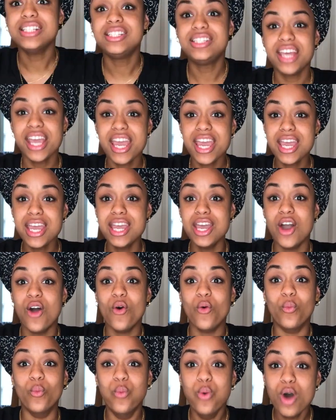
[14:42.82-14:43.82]
T,
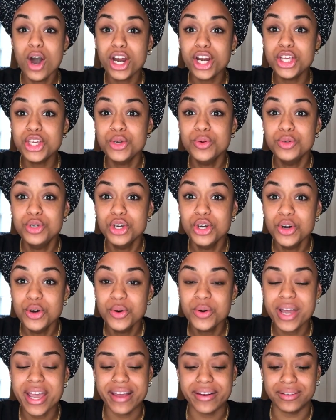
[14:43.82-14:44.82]
what are you
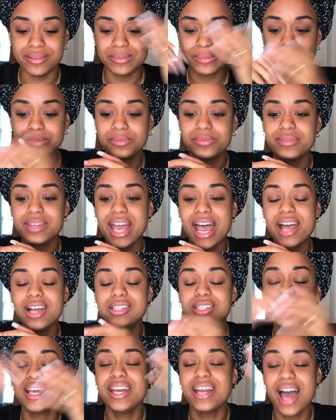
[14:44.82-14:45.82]
doing? I
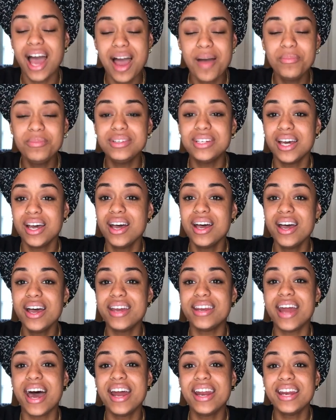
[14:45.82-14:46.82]
said, I'm
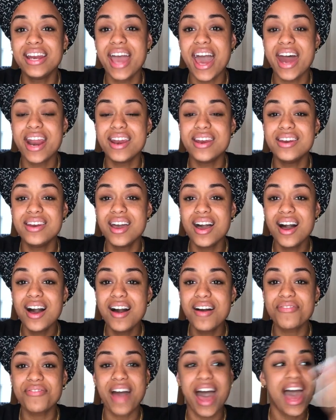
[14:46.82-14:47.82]
done. I done had
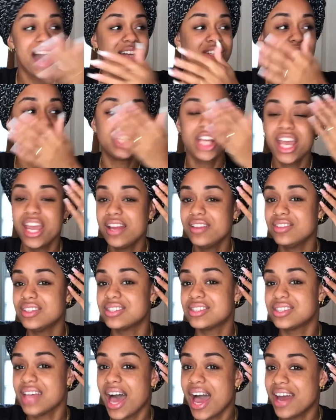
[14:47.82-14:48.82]
enough. I shaved the
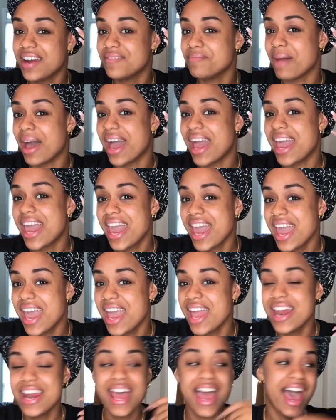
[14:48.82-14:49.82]
side of my
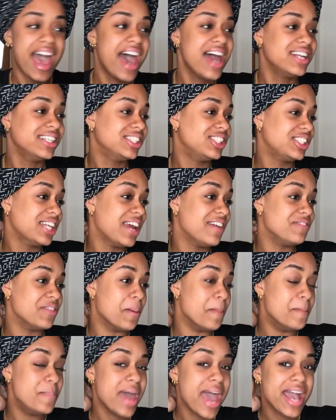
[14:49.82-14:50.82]
head. I done shaved
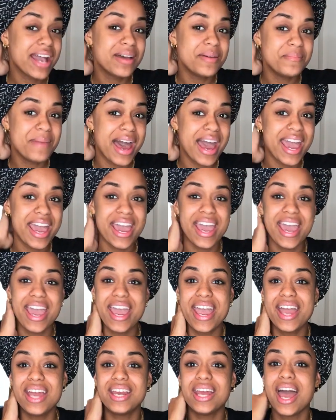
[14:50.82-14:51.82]
the back of my
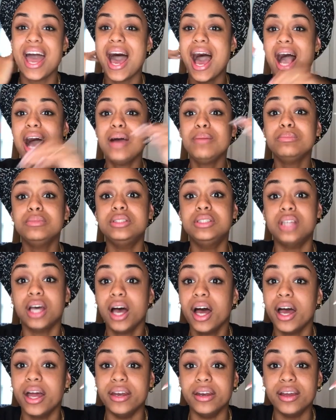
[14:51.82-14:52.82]
head. I'm
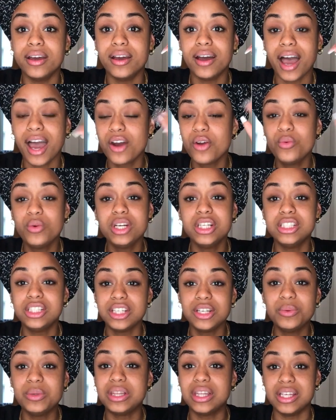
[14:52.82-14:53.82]
done. I don't want to
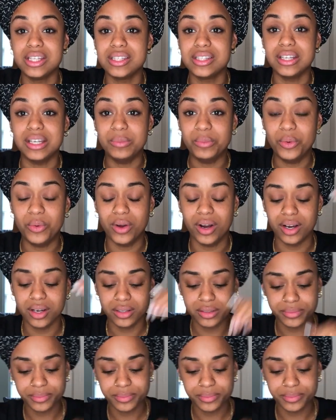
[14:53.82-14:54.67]
deal with this anymore.